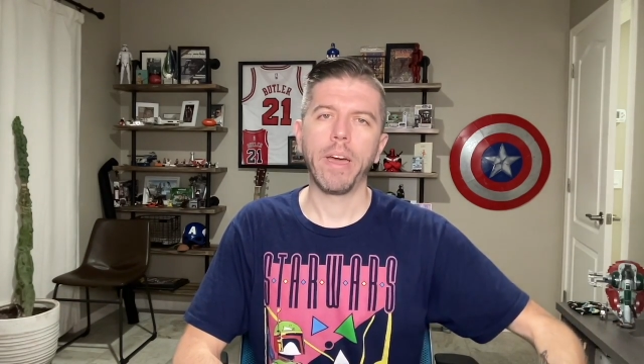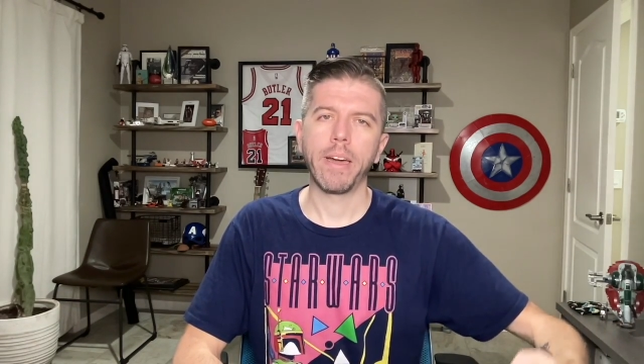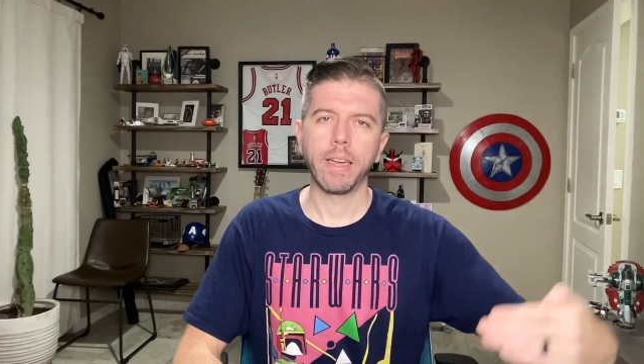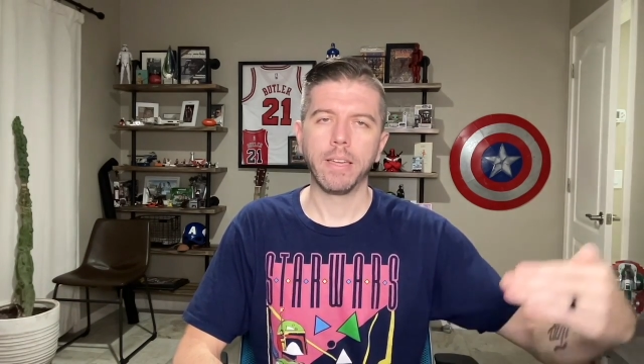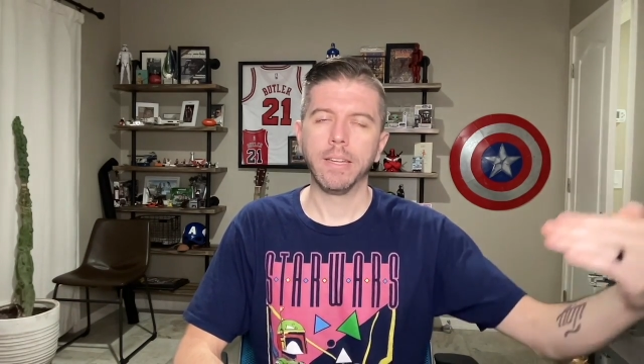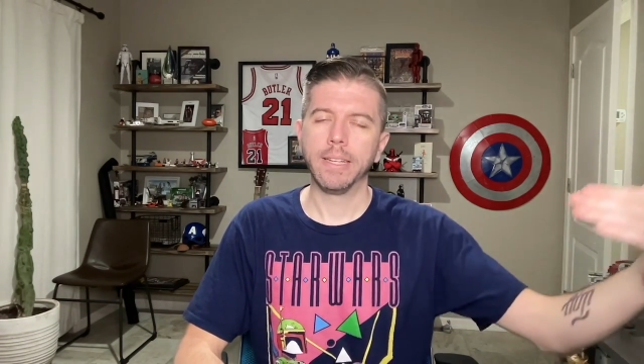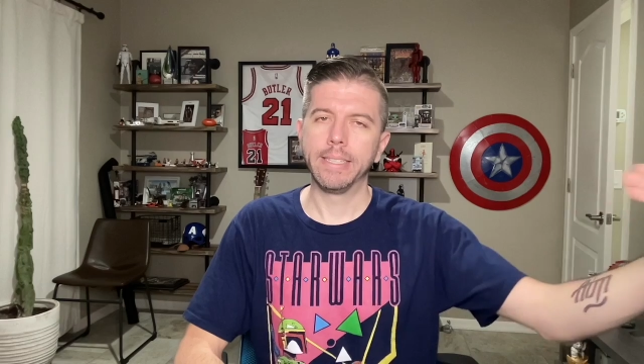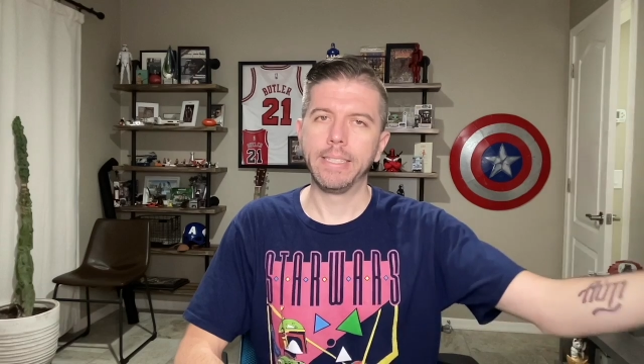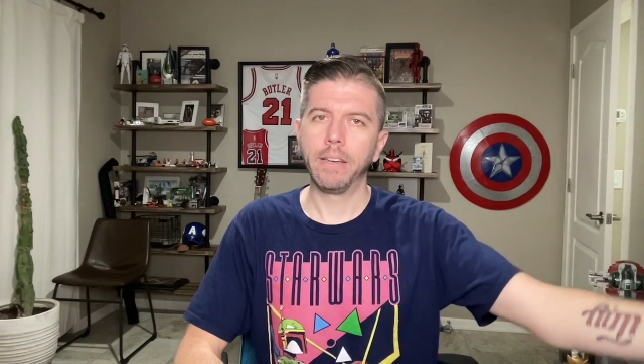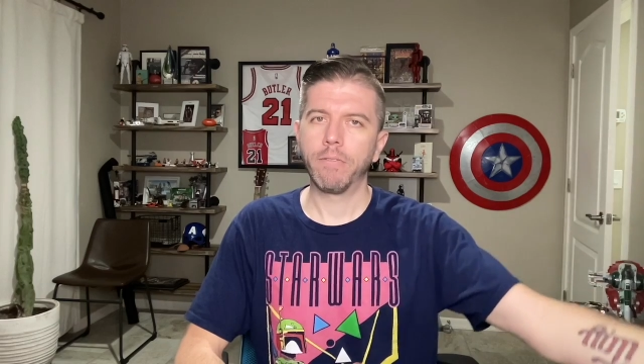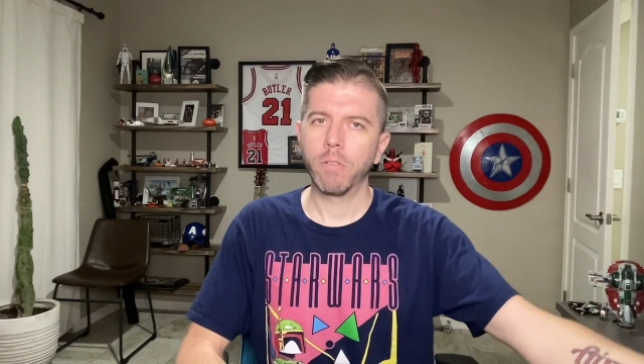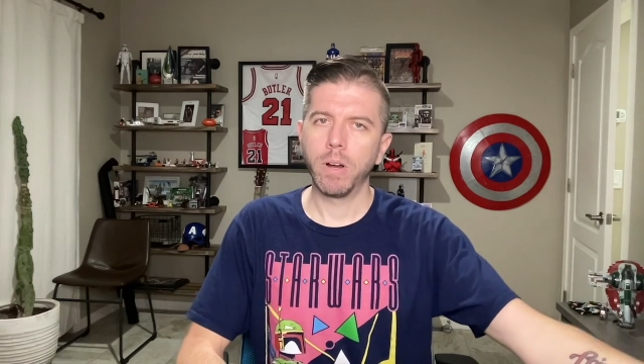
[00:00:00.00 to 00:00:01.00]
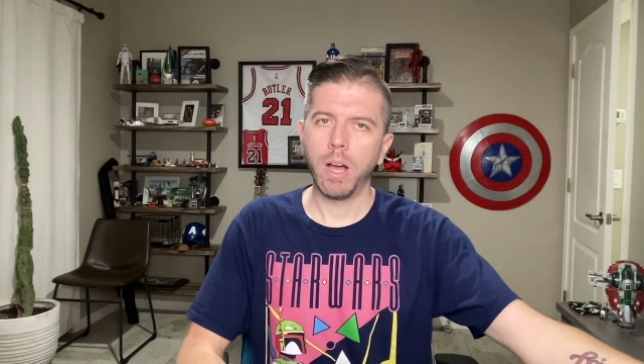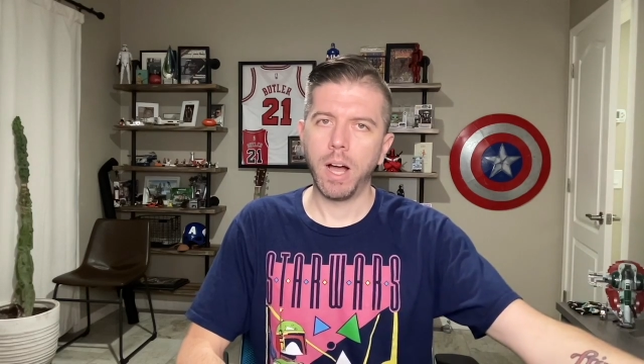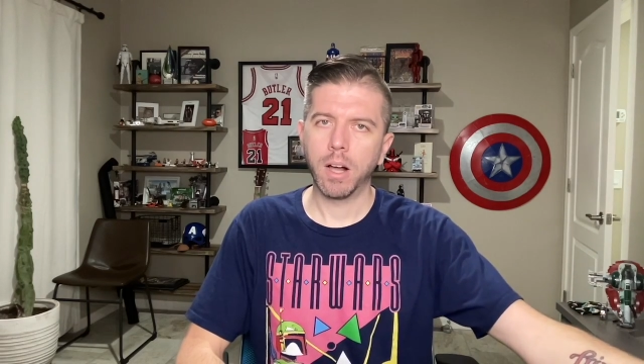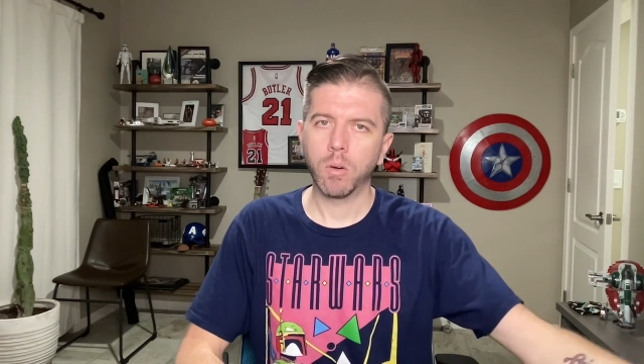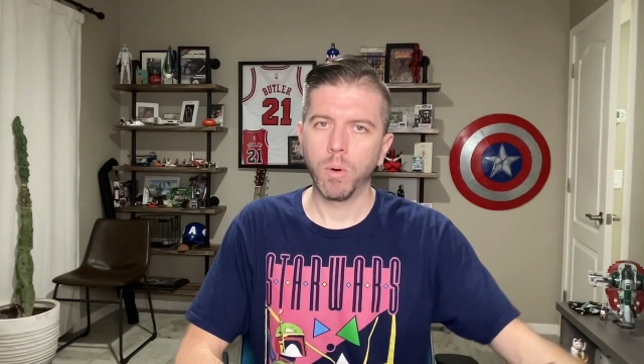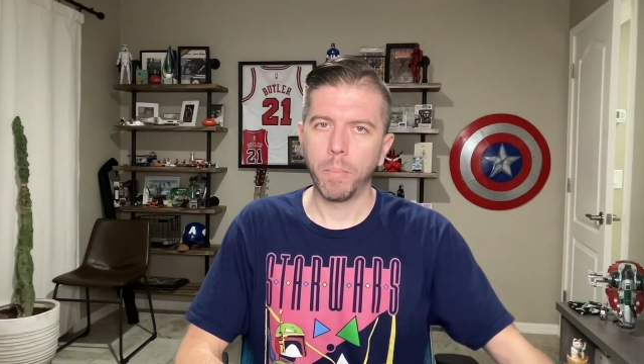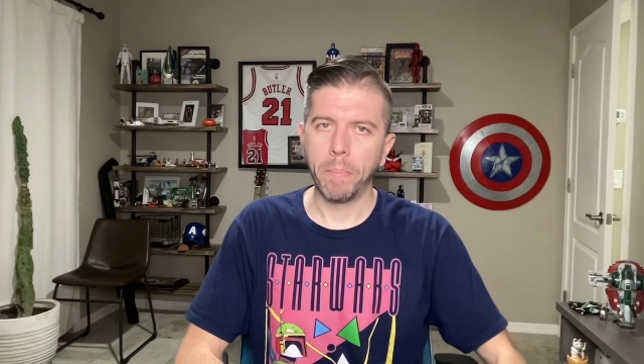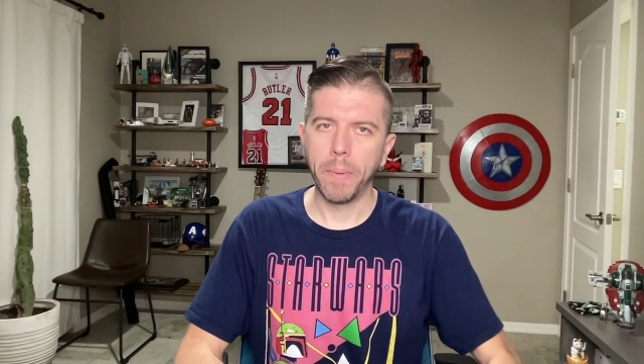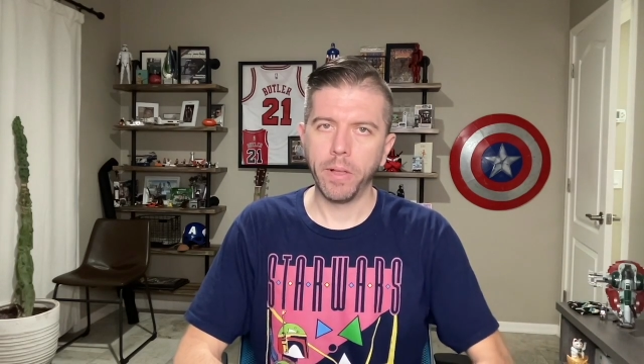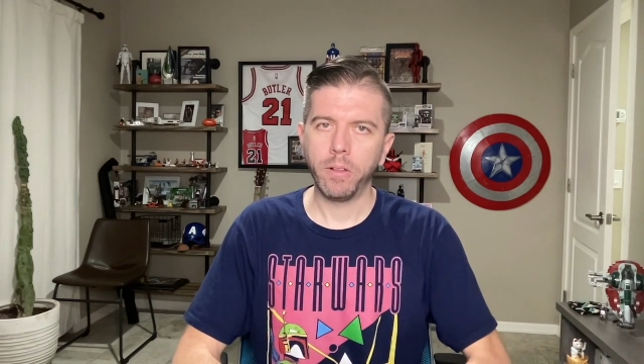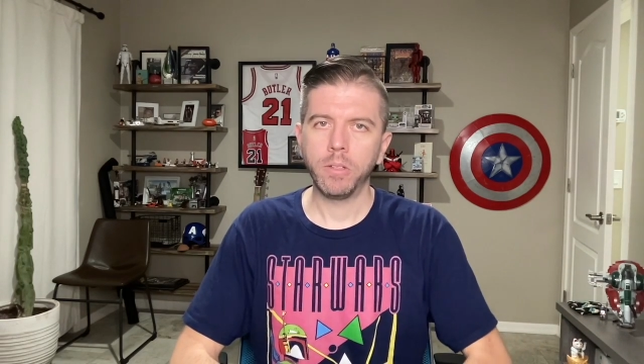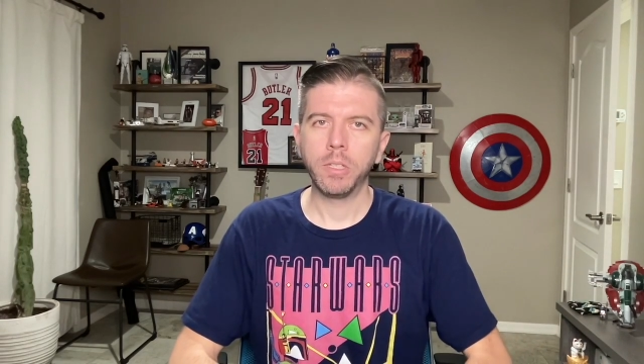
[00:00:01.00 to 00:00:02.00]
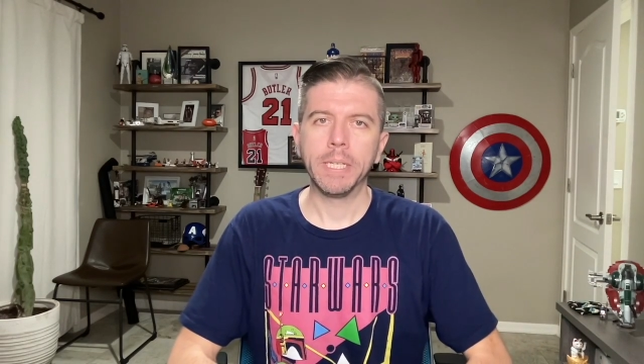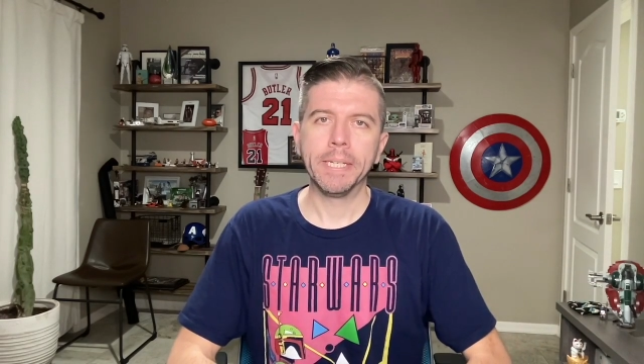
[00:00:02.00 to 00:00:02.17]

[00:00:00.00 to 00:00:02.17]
a different Aqua build